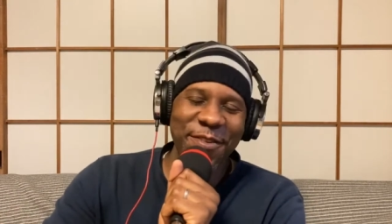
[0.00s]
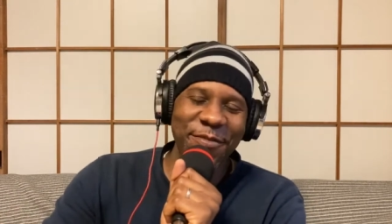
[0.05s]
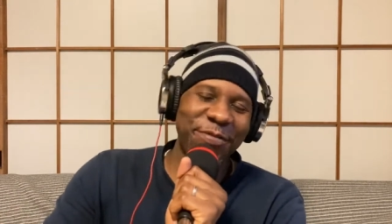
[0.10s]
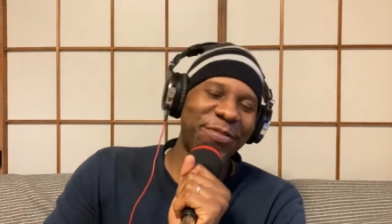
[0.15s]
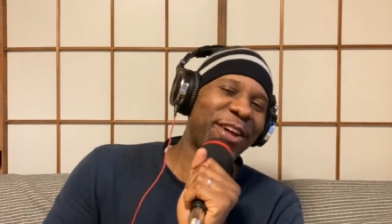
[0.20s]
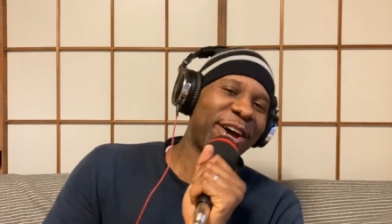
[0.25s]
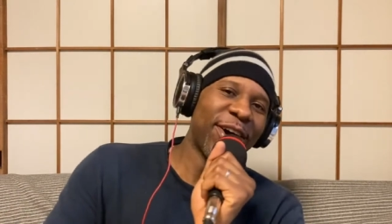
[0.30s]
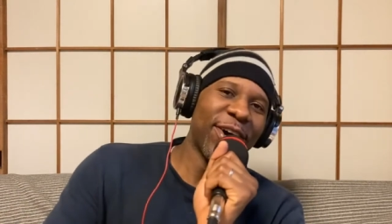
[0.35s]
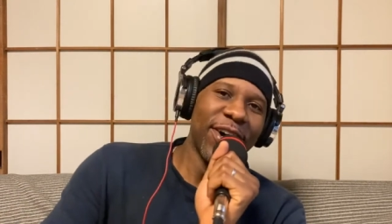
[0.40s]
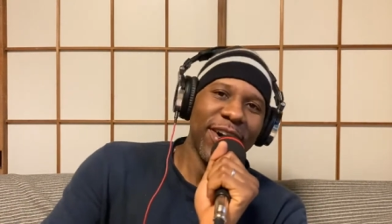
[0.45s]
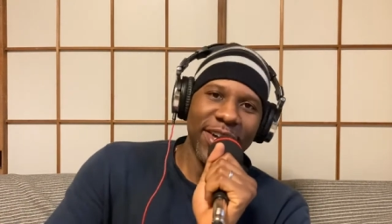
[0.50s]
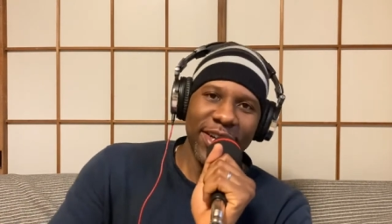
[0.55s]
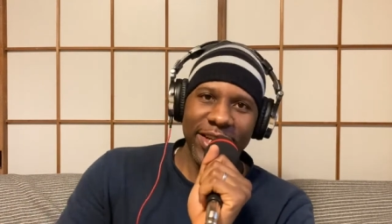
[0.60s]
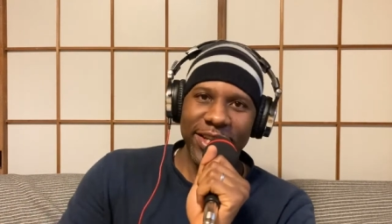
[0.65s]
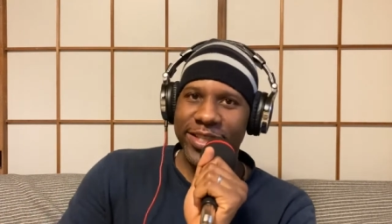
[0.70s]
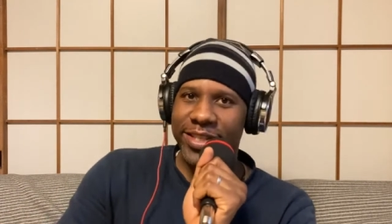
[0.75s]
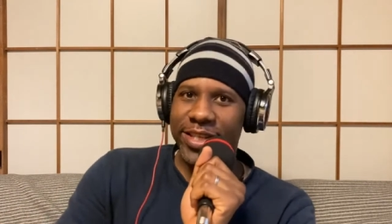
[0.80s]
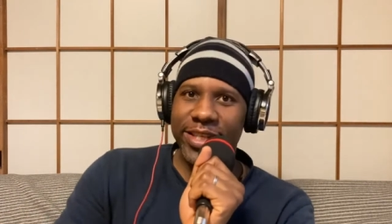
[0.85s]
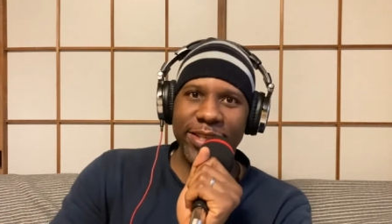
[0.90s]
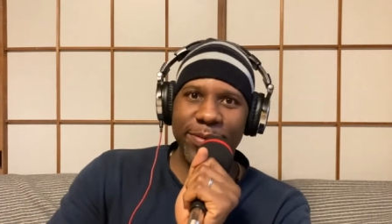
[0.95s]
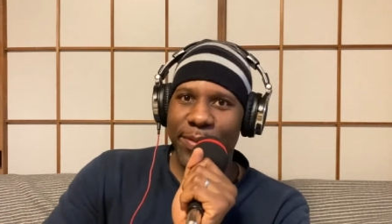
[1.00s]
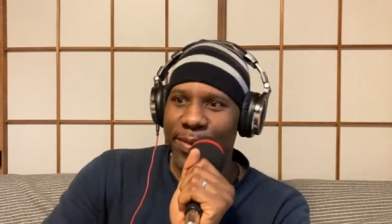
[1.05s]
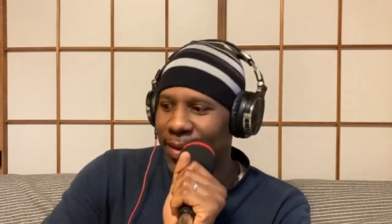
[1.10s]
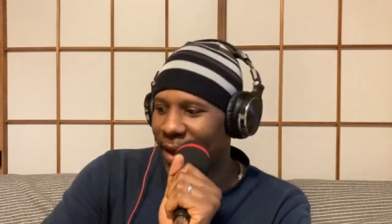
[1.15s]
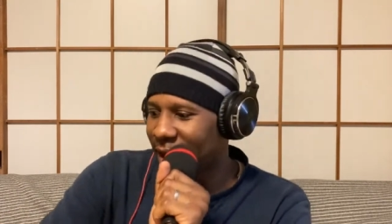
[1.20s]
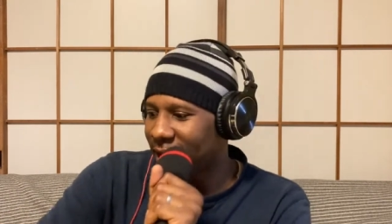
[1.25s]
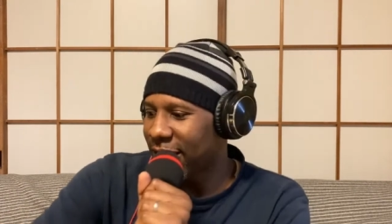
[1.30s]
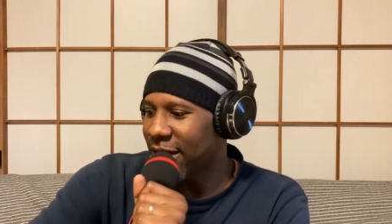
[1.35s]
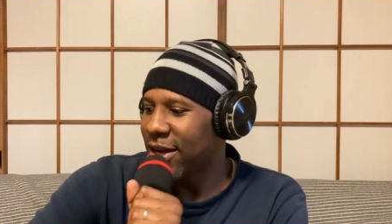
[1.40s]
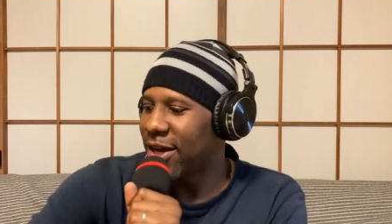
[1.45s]
No, it's good to be
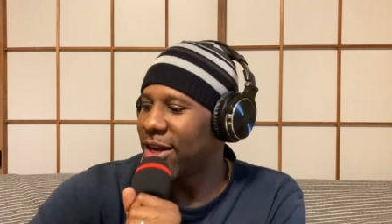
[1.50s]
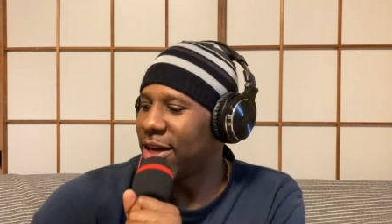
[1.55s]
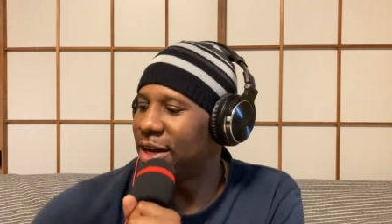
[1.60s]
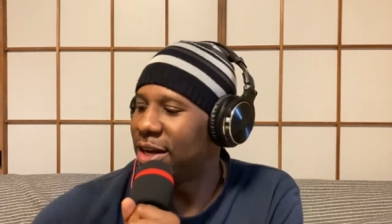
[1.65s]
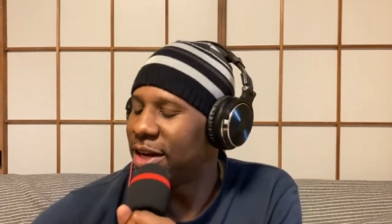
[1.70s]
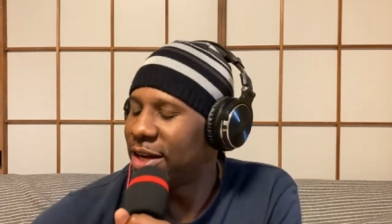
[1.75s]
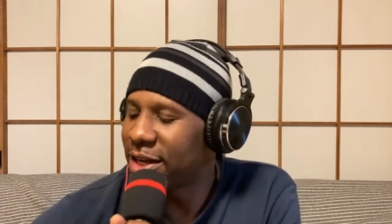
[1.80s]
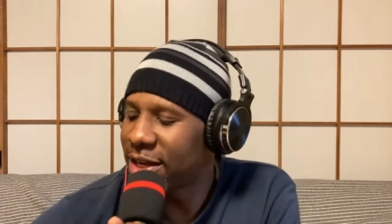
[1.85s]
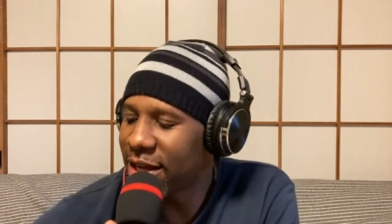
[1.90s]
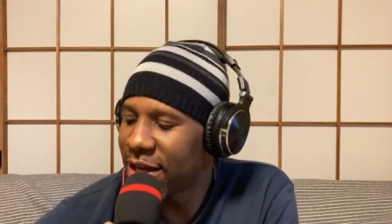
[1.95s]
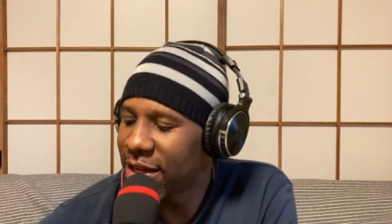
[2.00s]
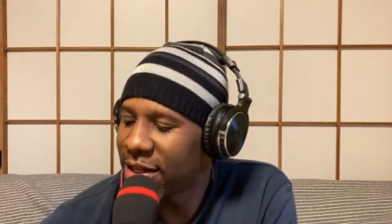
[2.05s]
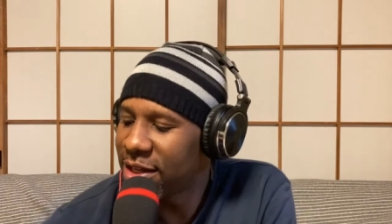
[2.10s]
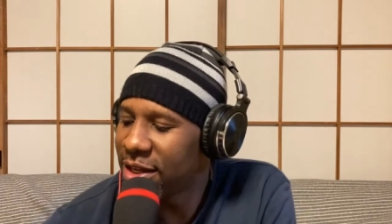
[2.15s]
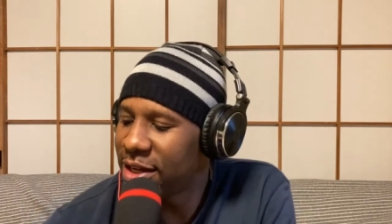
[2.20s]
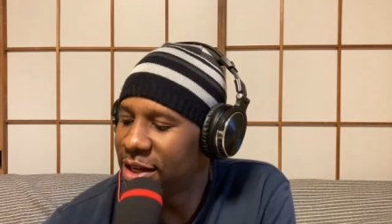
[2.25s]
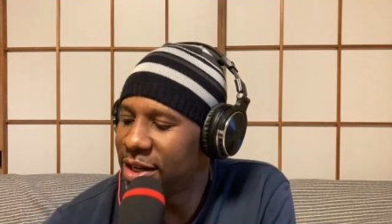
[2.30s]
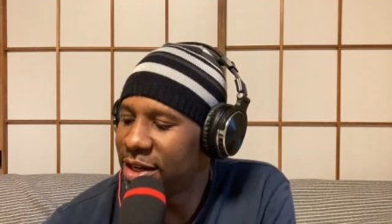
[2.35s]
back. Again,